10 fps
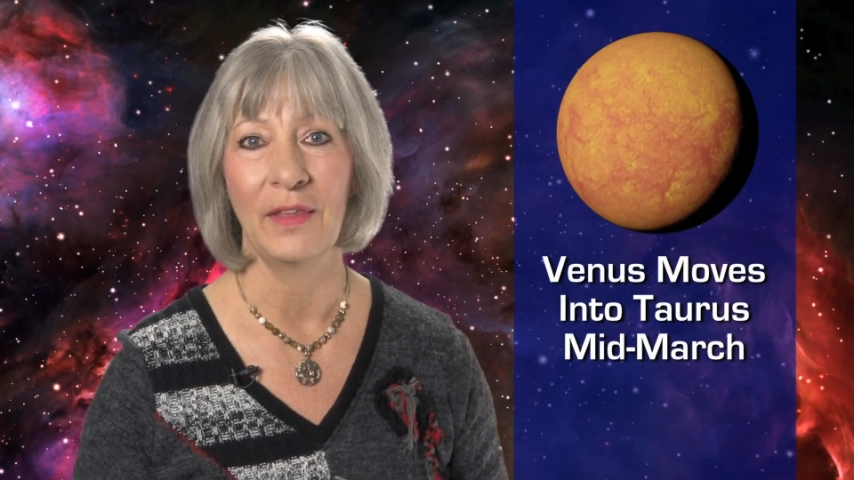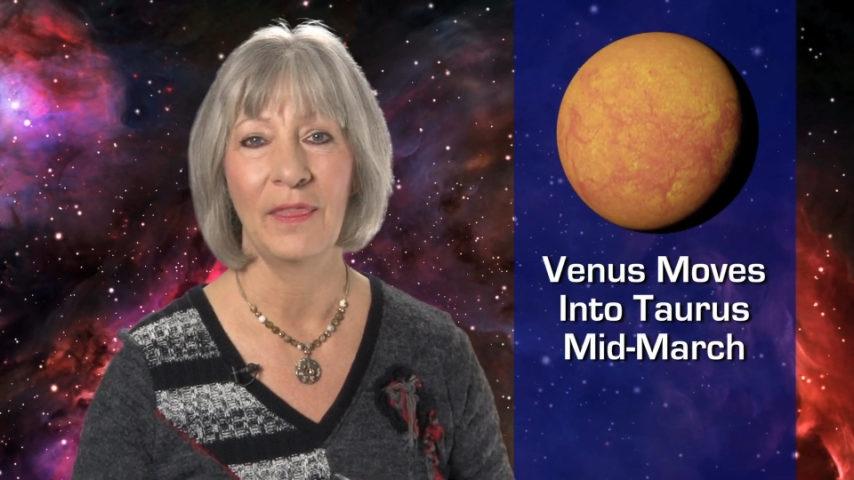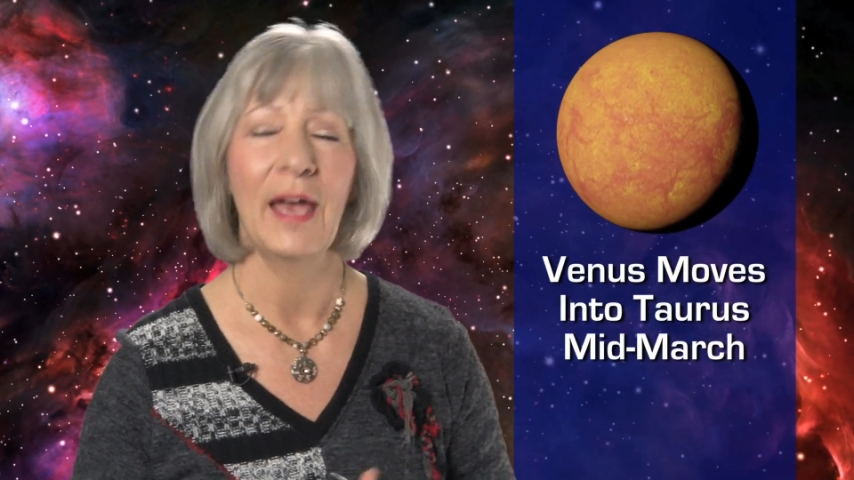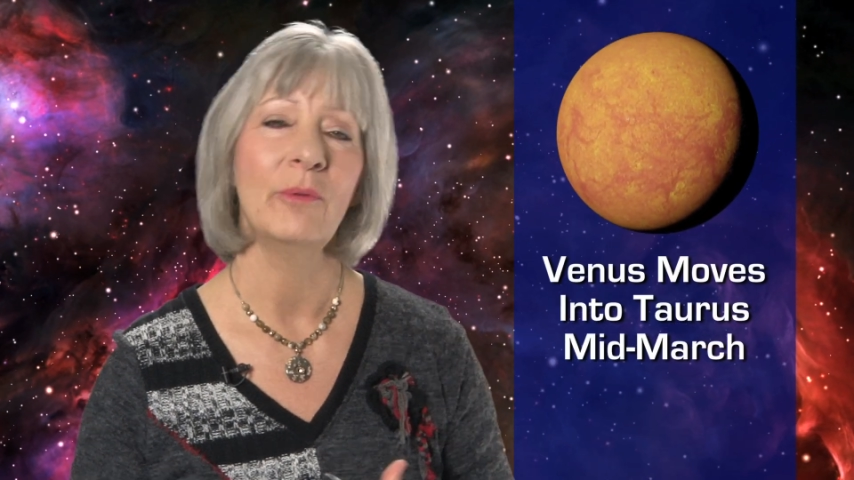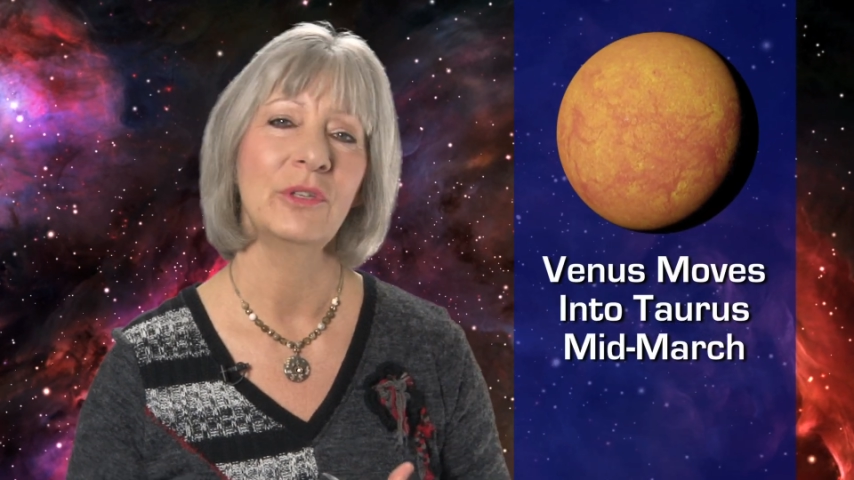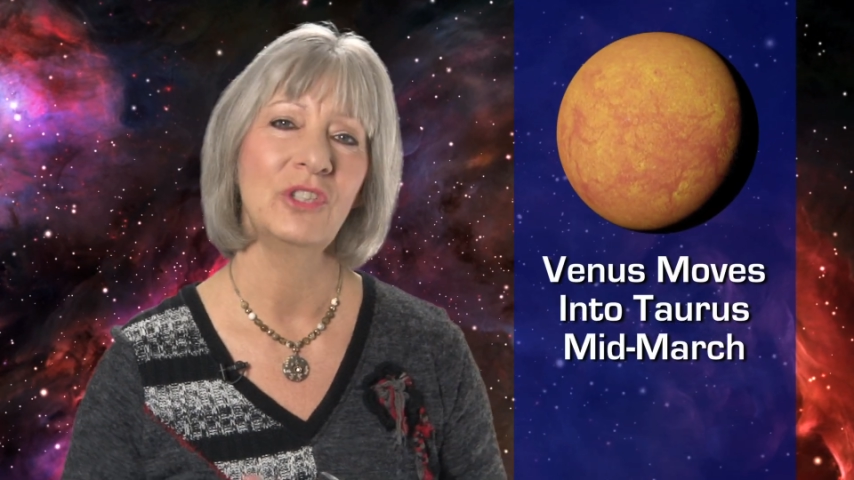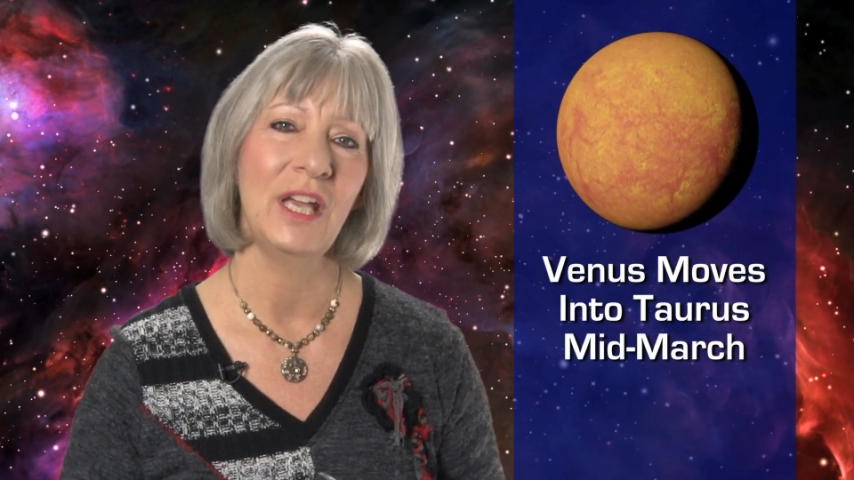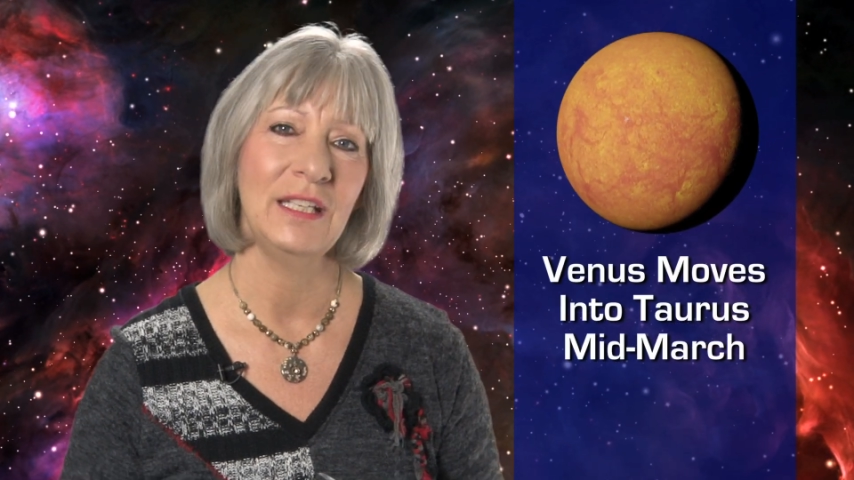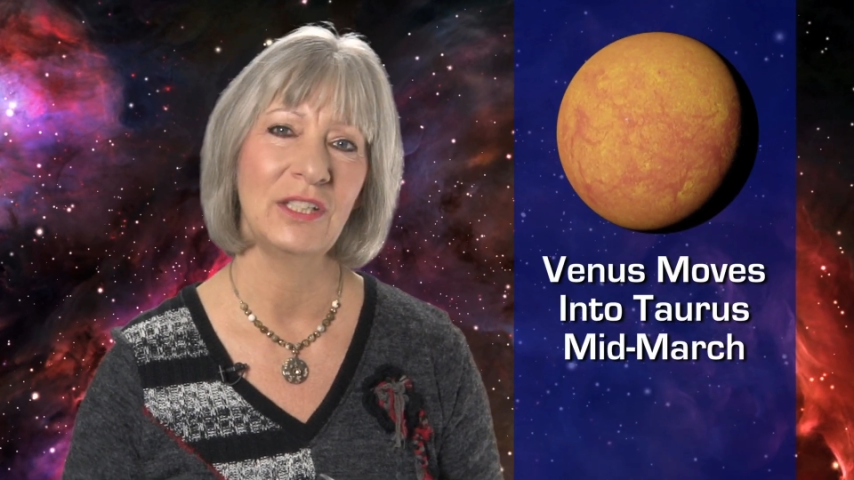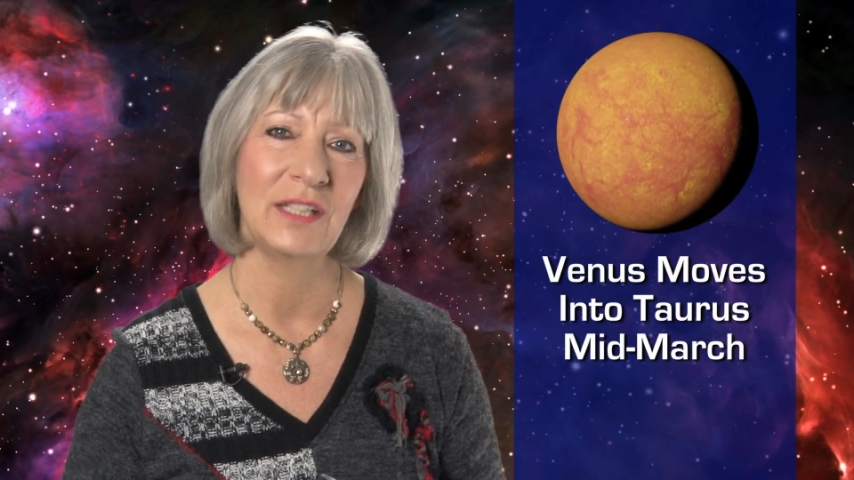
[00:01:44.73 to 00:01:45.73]
and that will
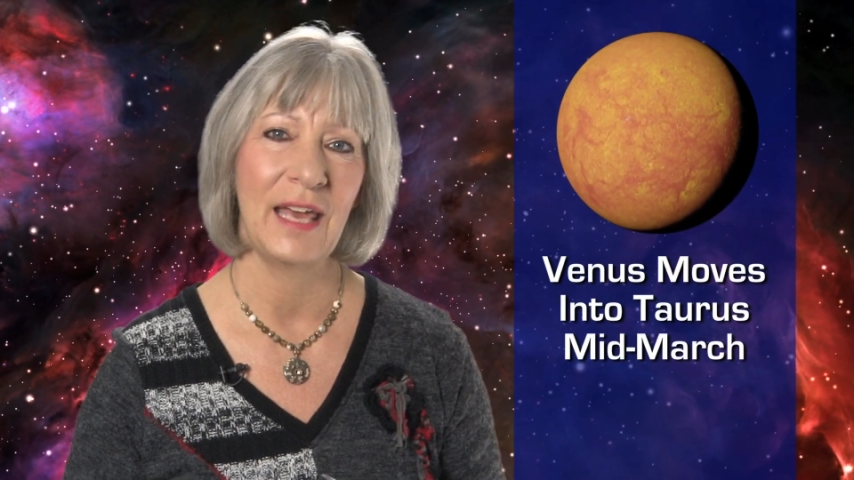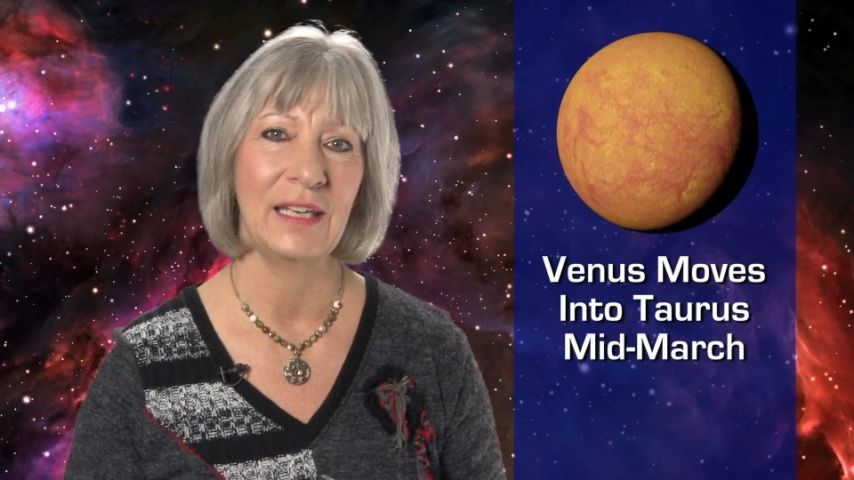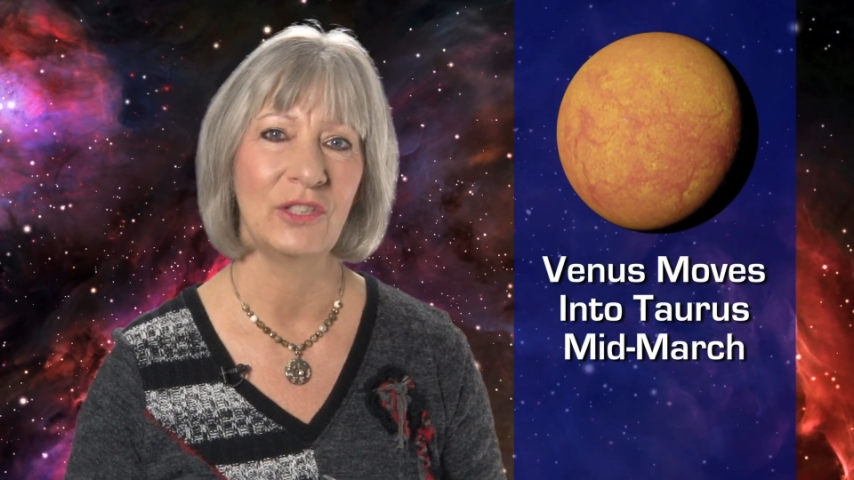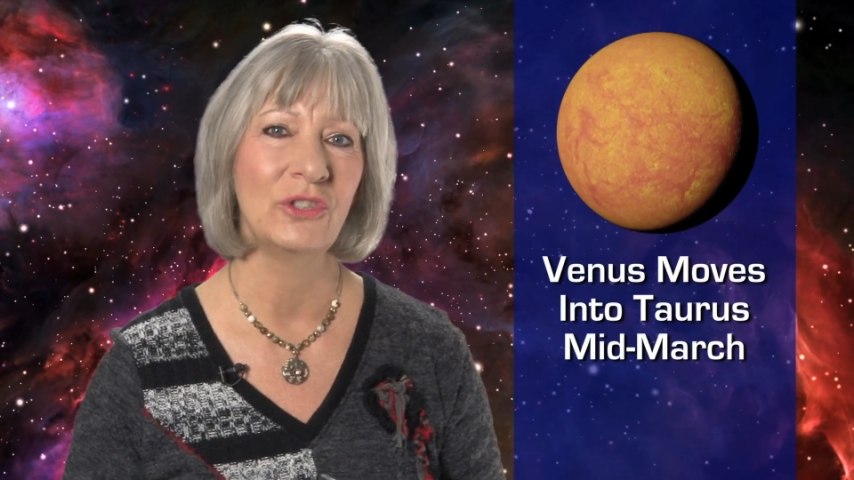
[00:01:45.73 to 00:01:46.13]
change that